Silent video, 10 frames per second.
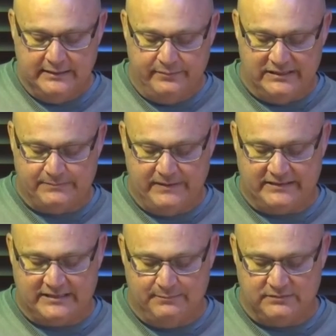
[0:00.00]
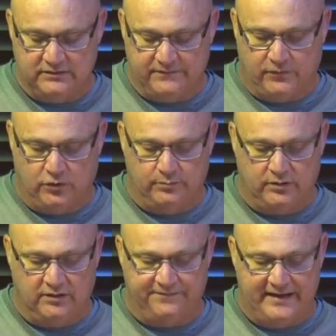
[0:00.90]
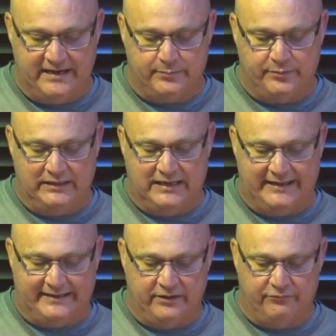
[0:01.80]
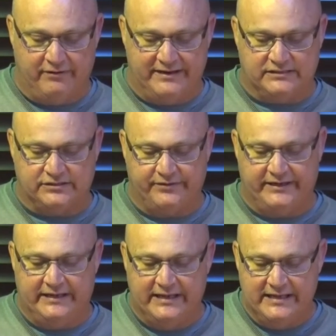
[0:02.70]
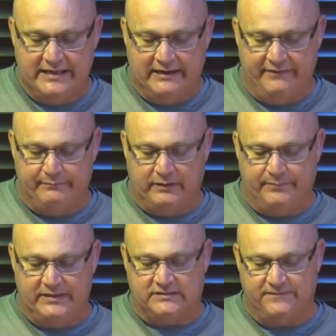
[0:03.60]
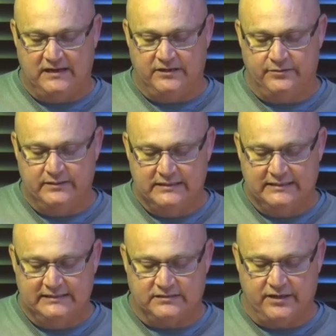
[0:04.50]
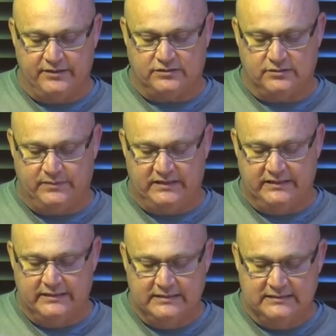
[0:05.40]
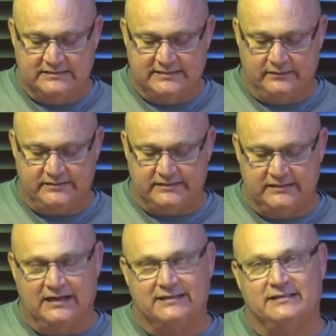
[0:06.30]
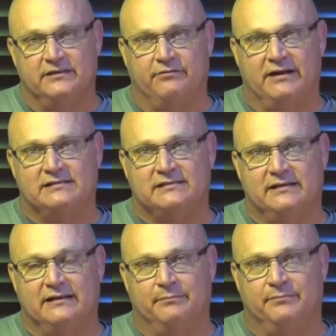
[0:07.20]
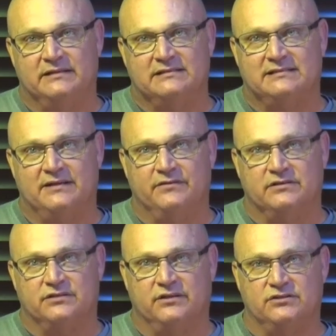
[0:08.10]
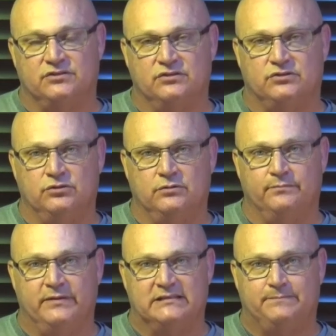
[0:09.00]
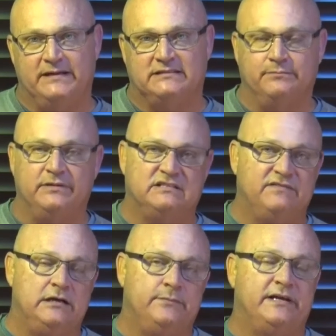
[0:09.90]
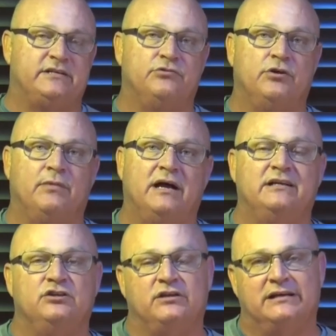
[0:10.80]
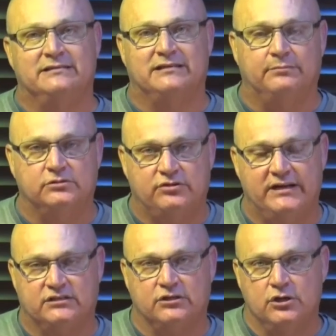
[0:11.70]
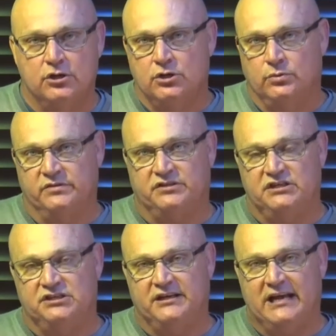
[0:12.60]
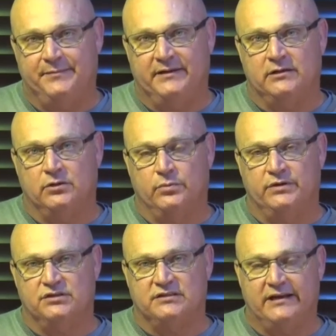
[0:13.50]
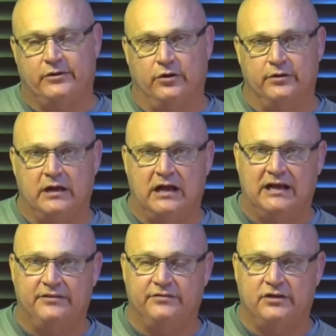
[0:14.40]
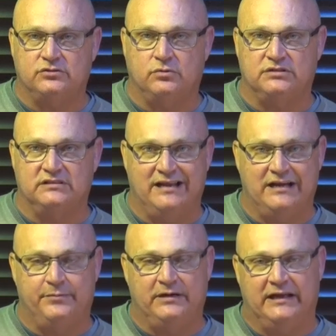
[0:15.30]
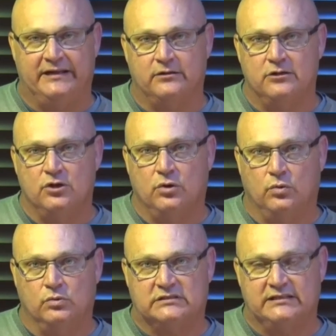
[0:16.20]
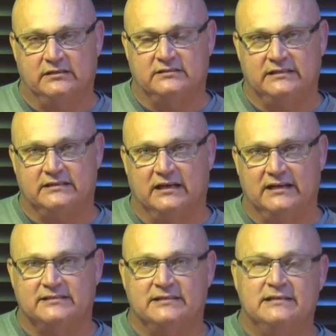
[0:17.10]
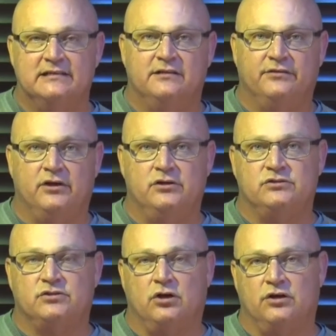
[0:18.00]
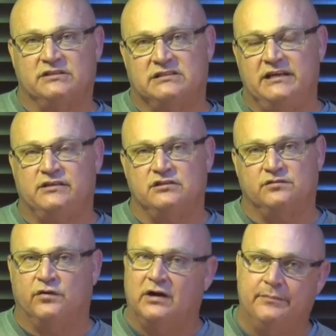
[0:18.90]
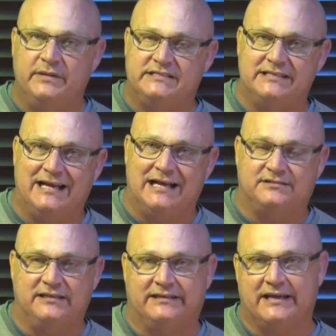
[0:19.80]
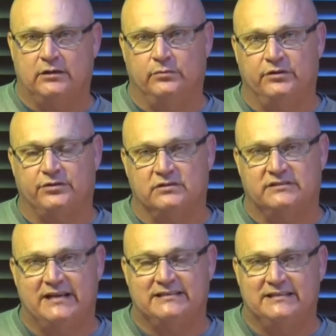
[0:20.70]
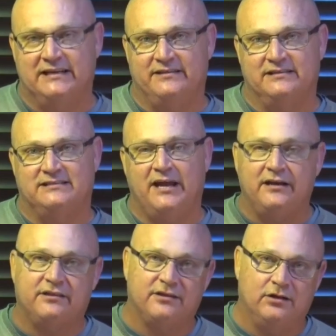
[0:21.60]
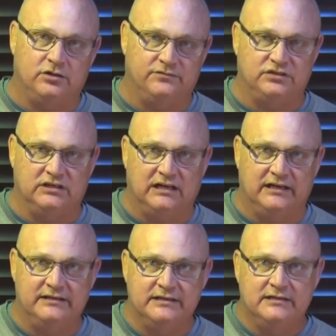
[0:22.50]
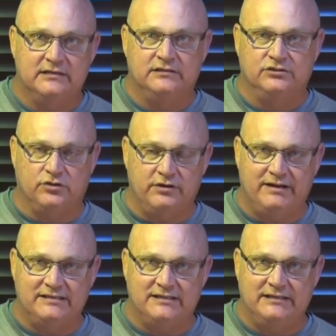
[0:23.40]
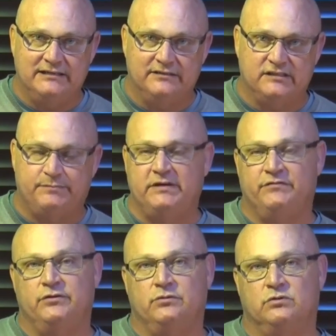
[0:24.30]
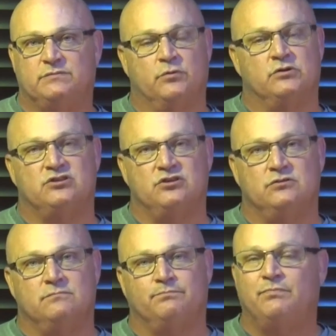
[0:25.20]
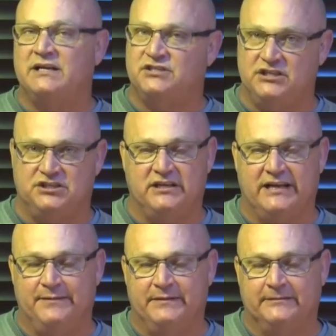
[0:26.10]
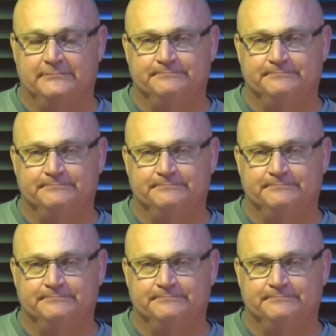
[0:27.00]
Best bet comes in the form of Adderbury Lake in race 3, and then my best value is going to be Celtic Knight in race number 7. So those are the 2 best bets and best value bet. And a reminder, you get a double stretch with GGGaming when you take on either those horses, Adderbury Lake or Celtic Knight. Those are the selections for our meeting out at Kenilworth on Saturday, the 10th of July. Enjoy racing. This preview was brought to you by GGGaming.